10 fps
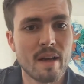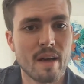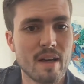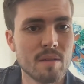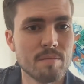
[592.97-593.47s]

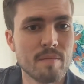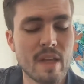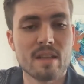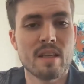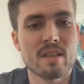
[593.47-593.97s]
And
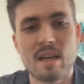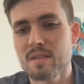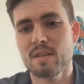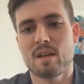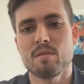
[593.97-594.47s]
it's
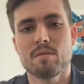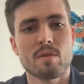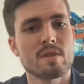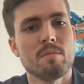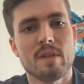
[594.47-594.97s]
actually kind of
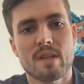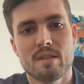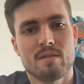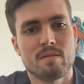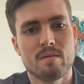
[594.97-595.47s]
unfortunate
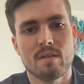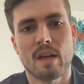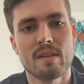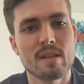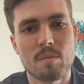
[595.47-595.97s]
because
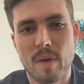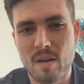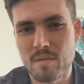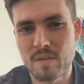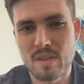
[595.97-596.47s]
I think
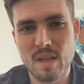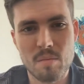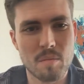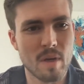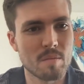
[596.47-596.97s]
comparatively
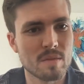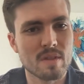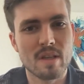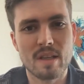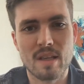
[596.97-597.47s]

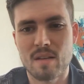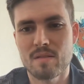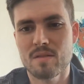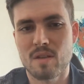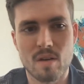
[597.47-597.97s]
MMMs, like at
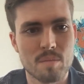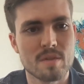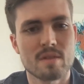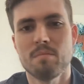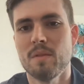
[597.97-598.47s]

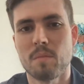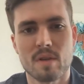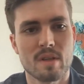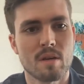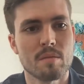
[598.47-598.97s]
startups,
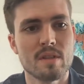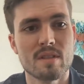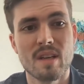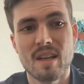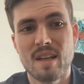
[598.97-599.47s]
mid-market
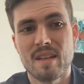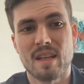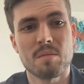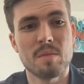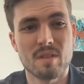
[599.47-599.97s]
companies,
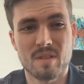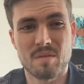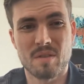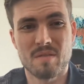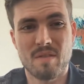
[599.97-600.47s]
they can be
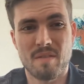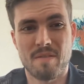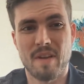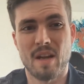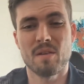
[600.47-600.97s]
delivered
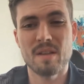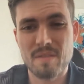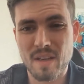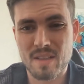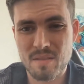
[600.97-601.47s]
very
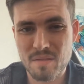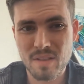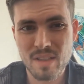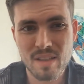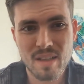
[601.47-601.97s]

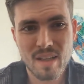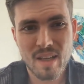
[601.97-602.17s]
effectively,